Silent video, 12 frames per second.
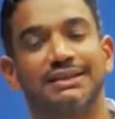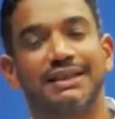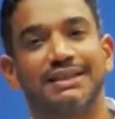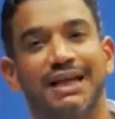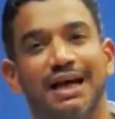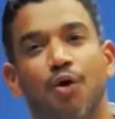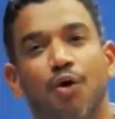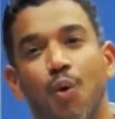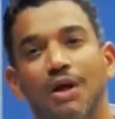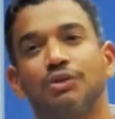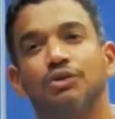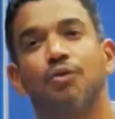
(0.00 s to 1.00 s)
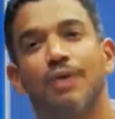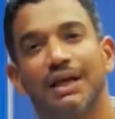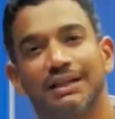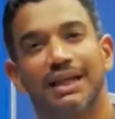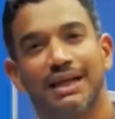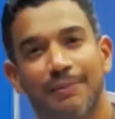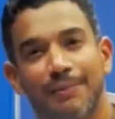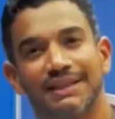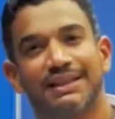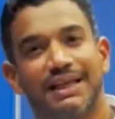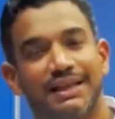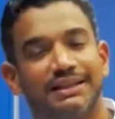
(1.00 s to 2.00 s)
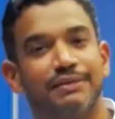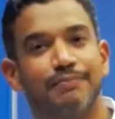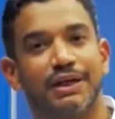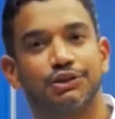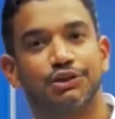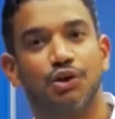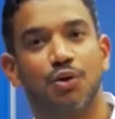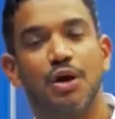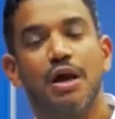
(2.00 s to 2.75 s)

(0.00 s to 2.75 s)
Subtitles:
We don't know with certainty how much